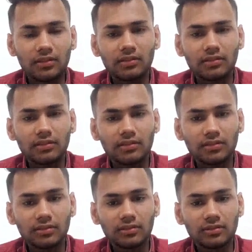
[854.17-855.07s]

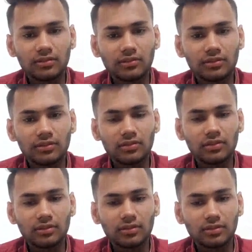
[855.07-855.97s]

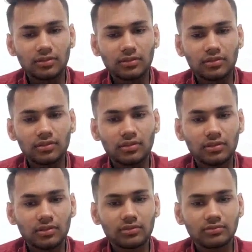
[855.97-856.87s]

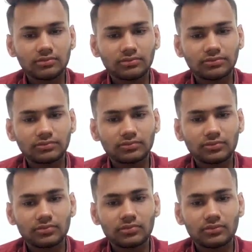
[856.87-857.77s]

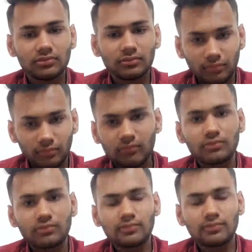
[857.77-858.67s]

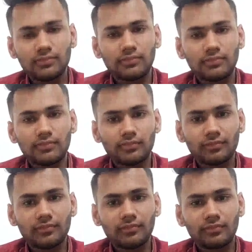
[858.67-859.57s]

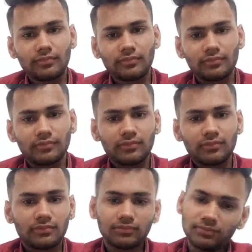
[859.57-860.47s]

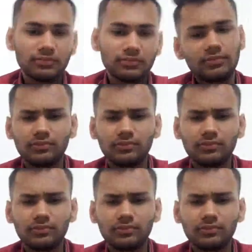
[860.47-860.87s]
(silent)